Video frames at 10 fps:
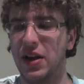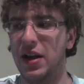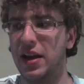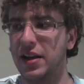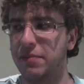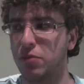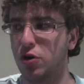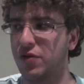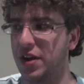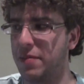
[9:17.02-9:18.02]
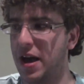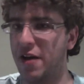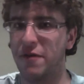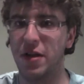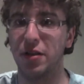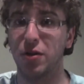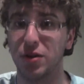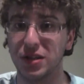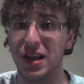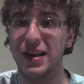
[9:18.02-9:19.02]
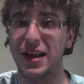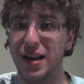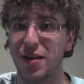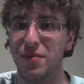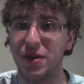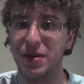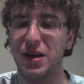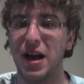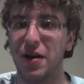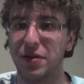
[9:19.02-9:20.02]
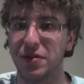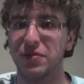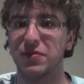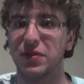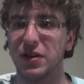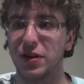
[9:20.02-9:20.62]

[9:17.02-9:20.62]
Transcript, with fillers: a perfect path that looks like him out of